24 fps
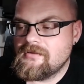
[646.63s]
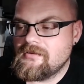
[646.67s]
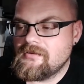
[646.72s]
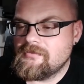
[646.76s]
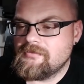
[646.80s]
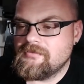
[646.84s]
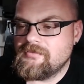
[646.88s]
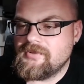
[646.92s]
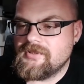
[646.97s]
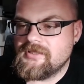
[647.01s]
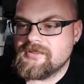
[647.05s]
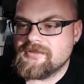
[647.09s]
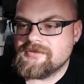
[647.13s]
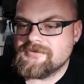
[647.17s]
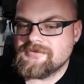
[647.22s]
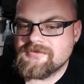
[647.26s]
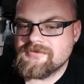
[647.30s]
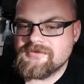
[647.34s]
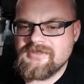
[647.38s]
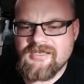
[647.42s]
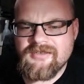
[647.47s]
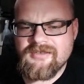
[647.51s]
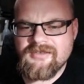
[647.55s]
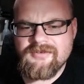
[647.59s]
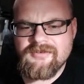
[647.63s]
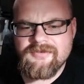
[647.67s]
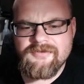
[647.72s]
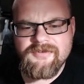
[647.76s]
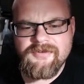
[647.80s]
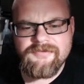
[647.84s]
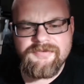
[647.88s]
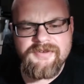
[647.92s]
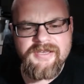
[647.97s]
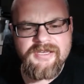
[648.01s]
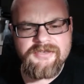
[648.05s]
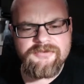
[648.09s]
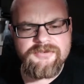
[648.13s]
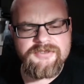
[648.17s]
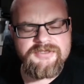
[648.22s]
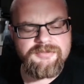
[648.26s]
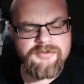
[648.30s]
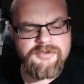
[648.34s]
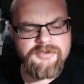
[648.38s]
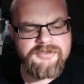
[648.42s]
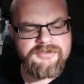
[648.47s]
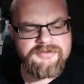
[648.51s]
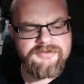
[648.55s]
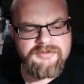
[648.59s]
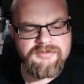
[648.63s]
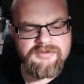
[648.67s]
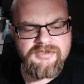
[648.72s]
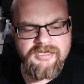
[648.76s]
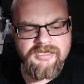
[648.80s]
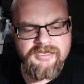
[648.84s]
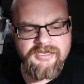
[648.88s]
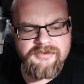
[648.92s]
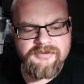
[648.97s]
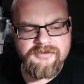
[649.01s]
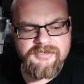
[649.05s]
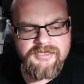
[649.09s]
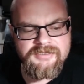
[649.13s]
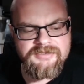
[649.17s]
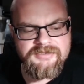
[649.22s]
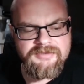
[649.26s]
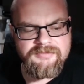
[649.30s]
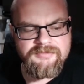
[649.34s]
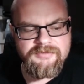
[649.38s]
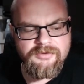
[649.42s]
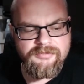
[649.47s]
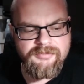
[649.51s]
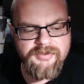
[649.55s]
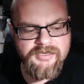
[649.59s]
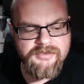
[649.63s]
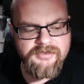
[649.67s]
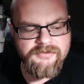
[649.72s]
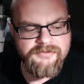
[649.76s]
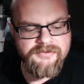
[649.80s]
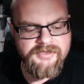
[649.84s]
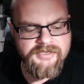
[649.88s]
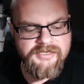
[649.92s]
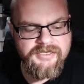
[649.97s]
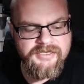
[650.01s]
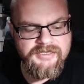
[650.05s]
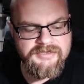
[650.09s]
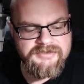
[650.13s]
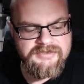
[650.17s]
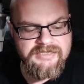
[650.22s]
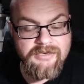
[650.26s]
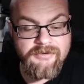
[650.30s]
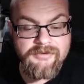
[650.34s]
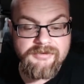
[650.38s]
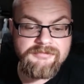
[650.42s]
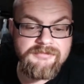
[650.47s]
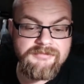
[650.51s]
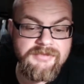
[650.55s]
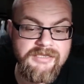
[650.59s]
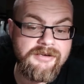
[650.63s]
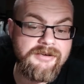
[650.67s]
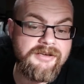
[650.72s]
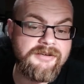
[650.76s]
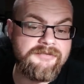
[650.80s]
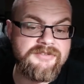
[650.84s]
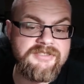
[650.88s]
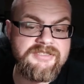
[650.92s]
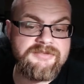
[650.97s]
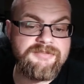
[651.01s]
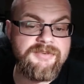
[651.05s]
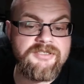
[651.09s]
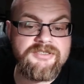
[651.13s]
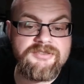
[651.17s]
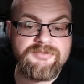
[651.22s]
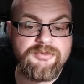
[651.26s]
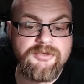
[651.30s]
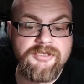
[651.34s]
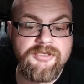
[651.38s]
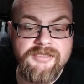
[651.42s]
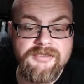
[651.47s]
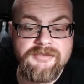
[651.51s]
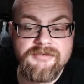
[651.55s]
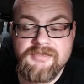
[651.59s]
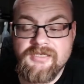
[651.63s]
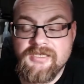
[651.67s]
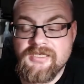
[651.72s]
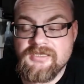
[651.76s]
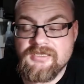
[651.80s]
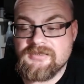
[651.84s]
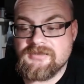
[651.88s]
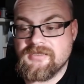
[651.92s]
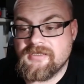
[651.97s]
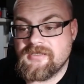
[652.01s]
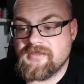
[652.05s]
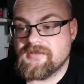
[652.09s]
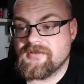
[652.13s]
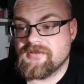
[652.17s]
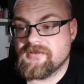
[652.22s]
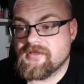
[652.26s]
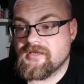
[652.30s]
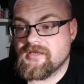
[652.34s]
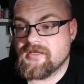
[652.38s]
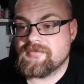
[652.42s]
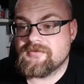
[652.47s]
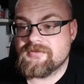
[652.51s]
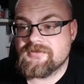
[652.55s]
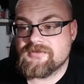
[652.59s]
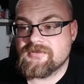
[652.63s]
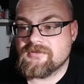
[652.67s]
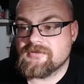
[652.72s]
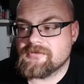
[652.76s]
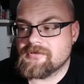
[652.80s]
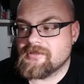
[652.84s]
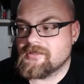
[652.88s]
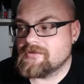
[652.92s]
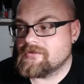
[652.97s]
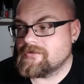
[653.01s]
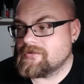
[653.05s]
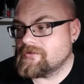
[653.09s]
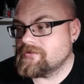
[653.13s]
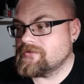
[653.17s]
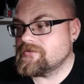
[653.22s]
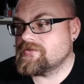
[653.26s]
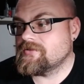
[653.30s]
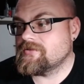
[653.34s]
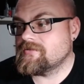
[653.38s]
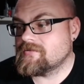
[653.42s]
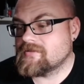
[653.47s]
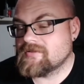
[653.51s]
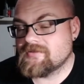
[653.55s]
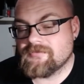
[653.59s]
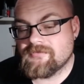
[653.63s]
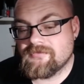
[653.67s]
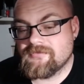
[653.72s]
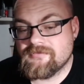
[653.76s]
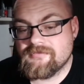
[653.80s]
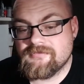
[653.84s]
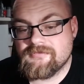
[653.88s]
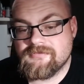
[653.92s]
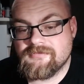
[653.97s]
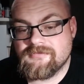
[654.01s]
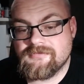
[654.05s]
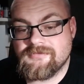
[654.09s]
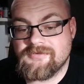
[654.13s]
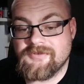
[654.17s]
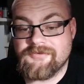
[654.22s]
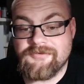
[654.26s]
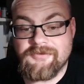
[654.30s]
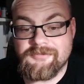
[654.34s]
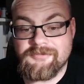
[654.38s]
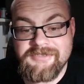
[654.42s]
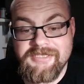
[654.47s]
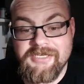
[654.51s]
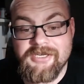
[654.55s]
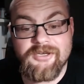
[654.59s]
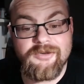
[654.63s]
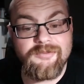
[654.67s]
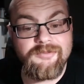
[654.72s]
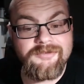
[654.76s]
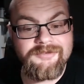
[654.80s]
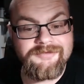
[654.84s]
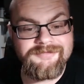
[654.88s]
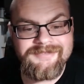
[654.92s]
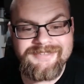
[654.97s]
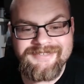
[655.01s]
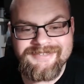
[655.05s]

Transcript: But yeah, the factory spring seemed lighter, and that seemed a little better for the case. Now I have a spare spring in case anything happens or I lose it. 'Cause I'm terrible.